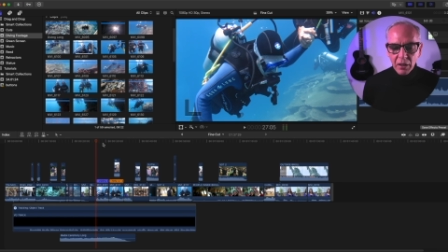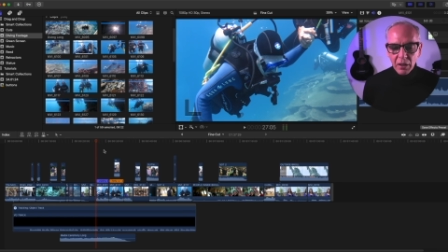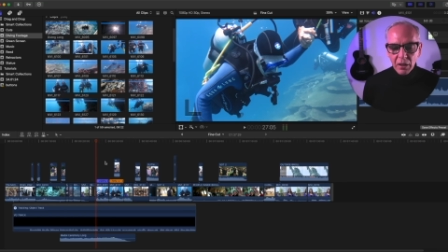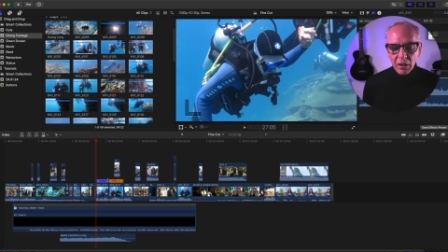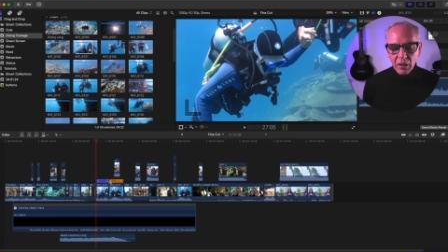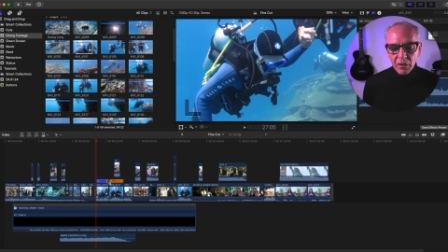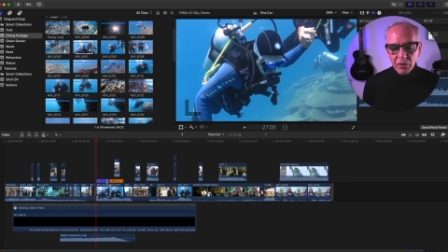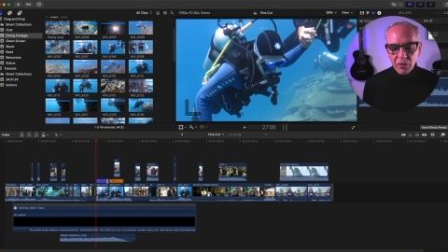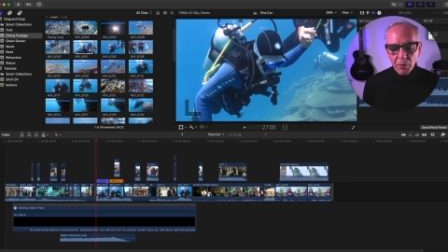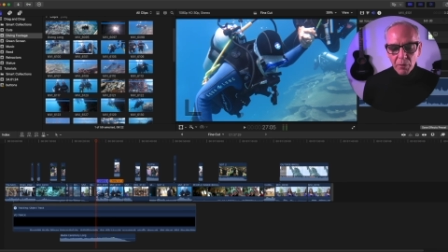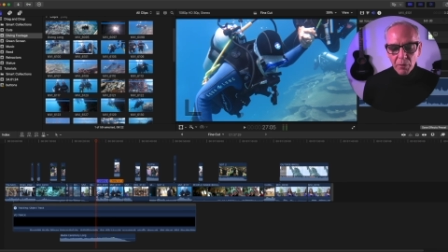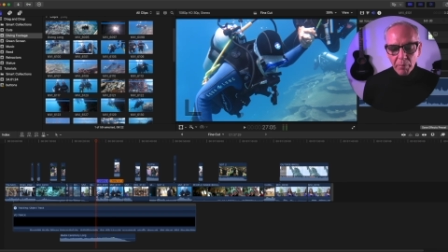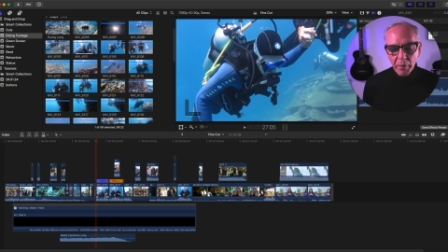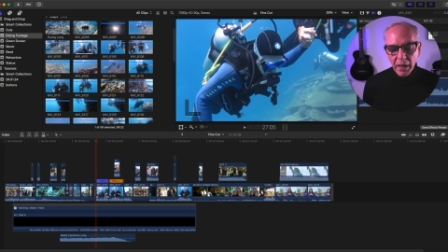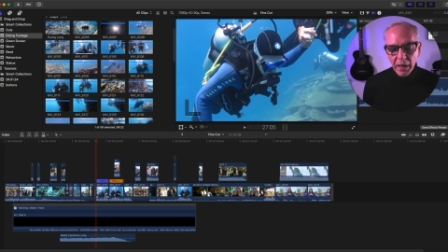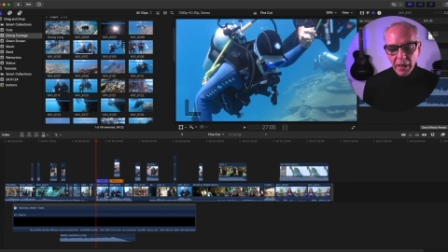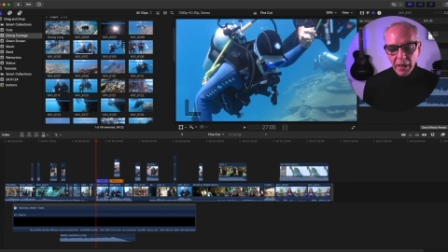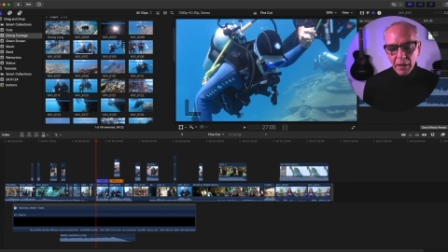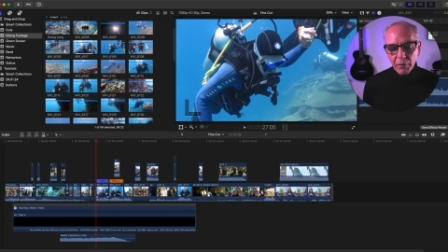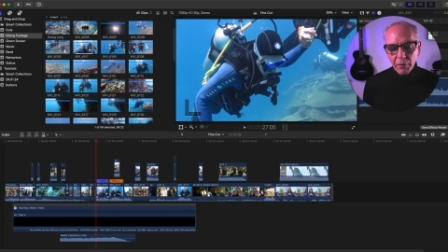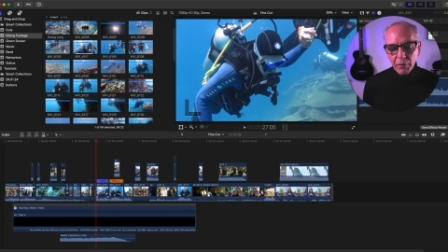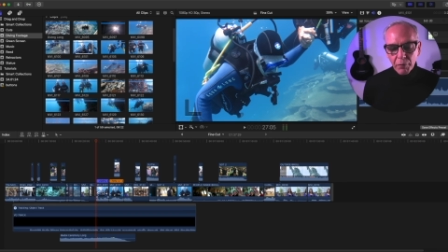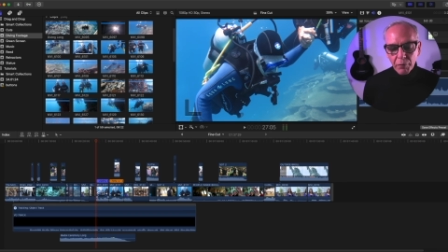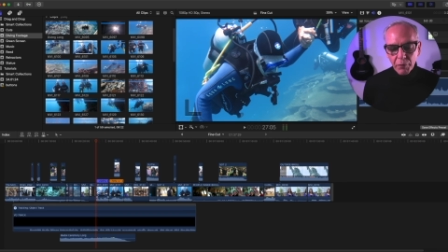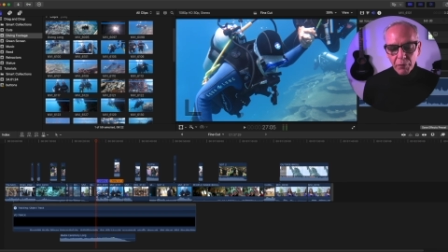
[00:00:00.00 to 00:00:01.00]
to make it
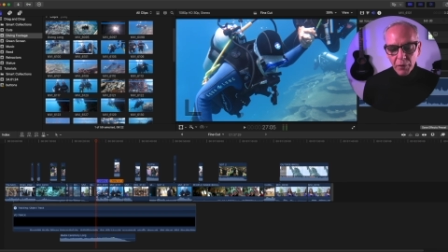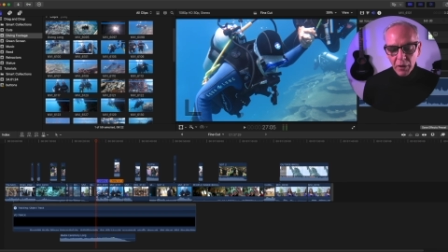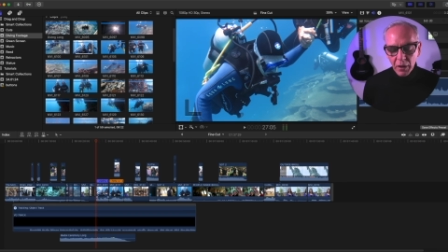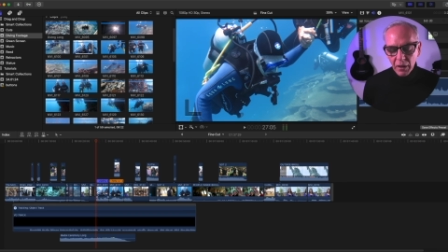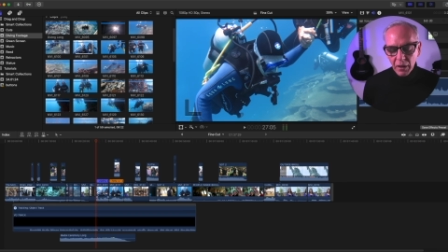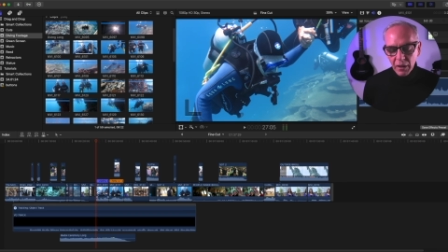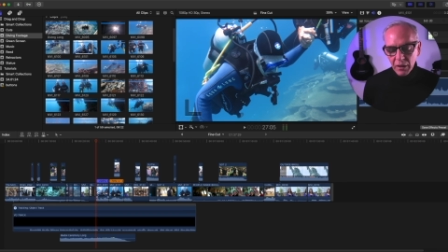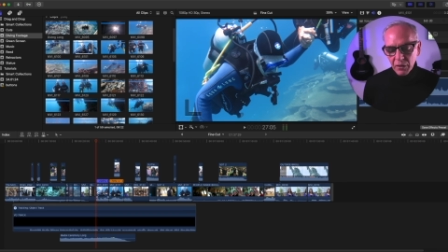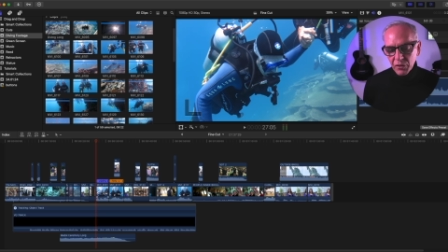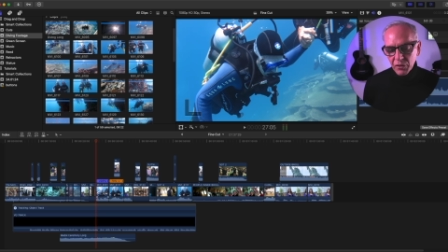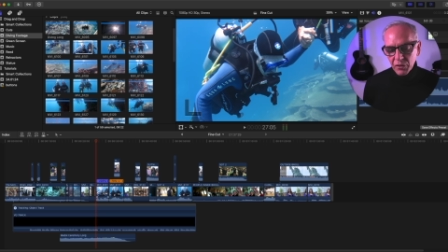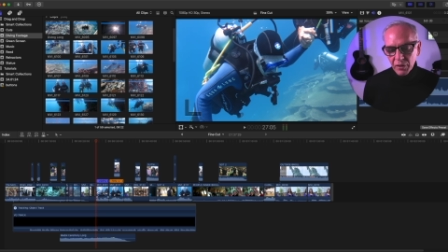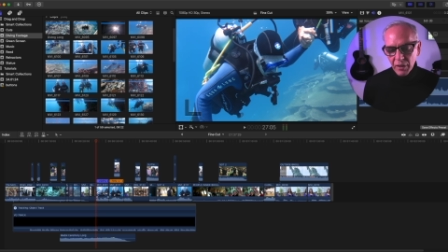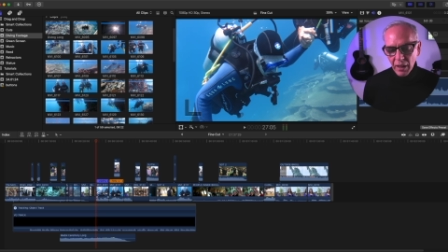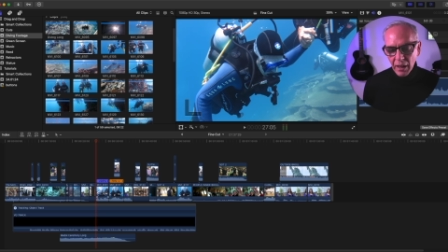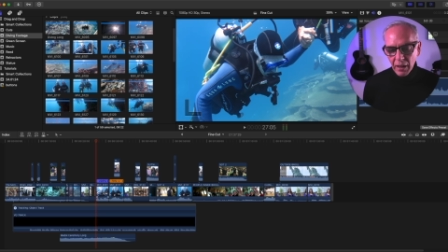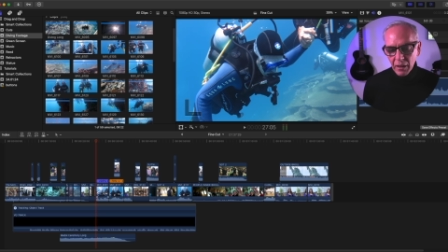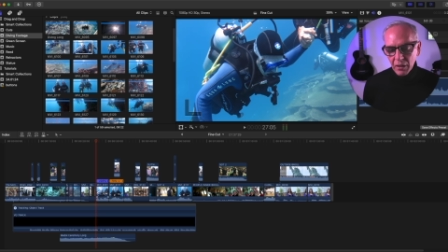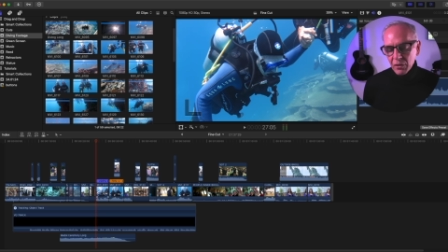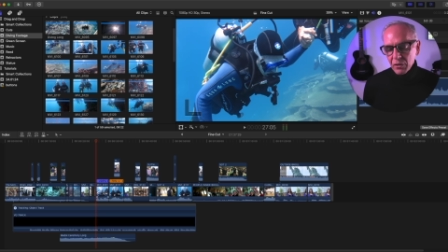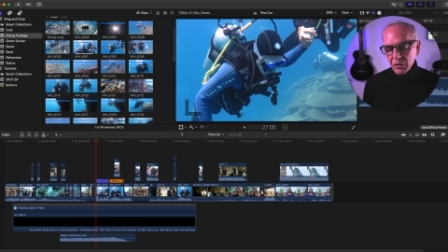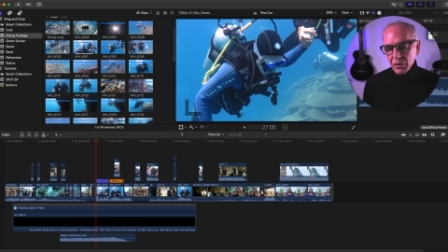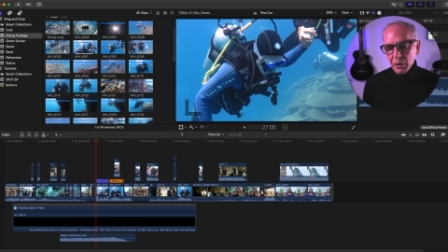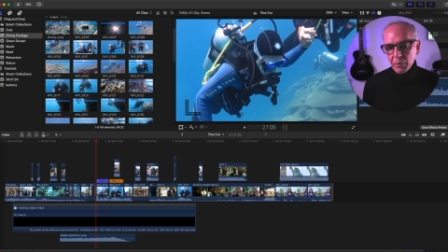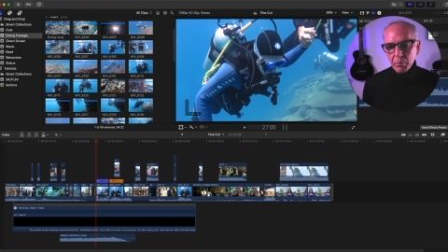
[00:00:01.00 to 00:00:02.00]
fit into that clip,